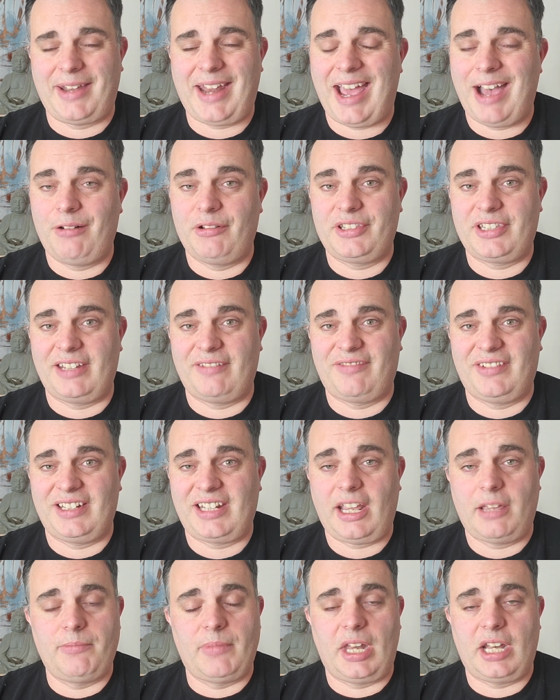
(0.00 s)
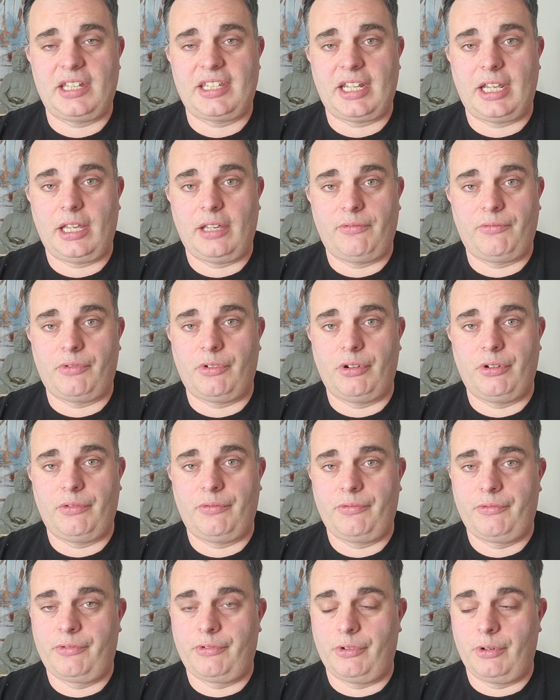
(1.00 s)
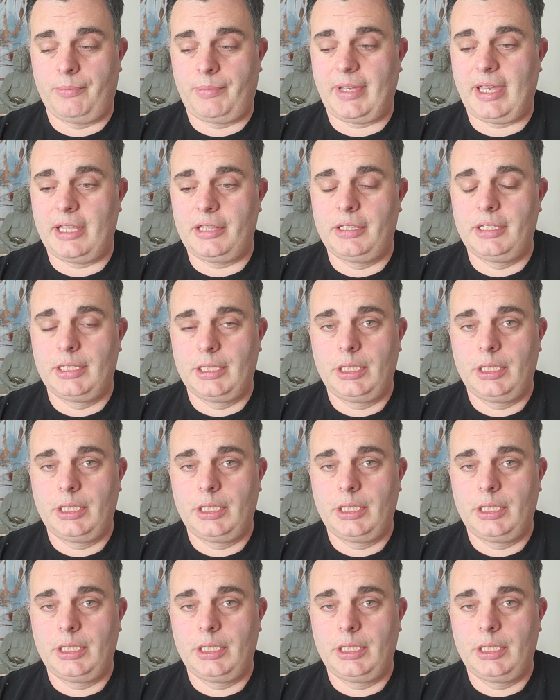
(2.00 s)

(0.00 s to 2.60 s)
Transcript: hours every day meditating for a bit,